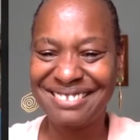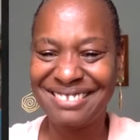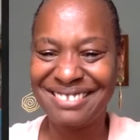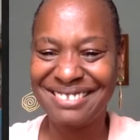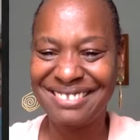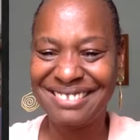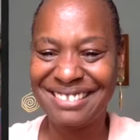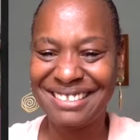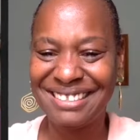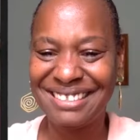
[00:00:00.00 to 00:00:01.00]

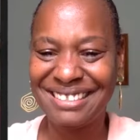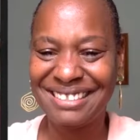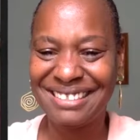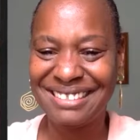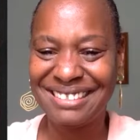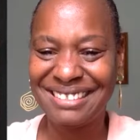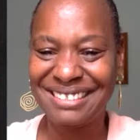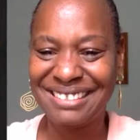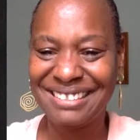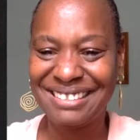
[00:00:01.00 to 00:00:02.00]

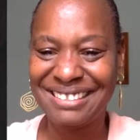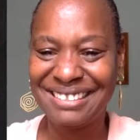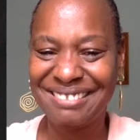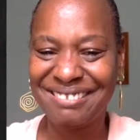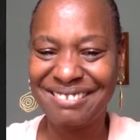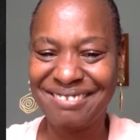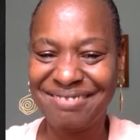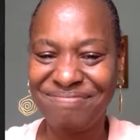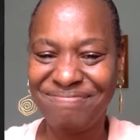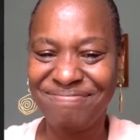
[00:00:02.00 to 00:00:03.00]

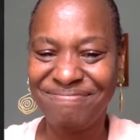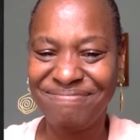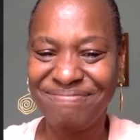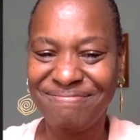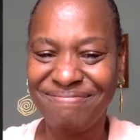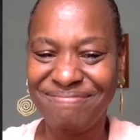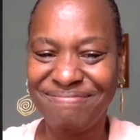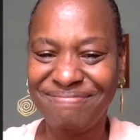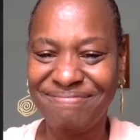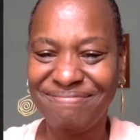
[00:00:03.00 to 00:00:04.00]

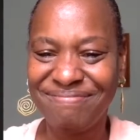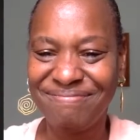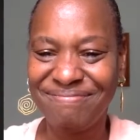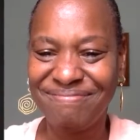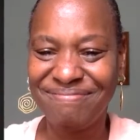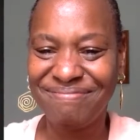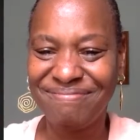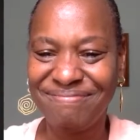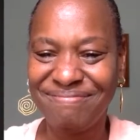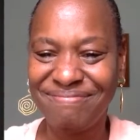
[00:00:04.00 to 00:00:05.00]

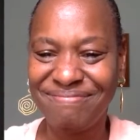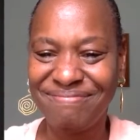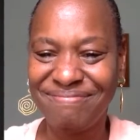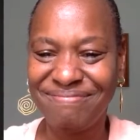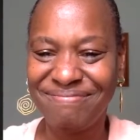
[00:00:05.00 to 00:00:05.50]
The person shown says nothing.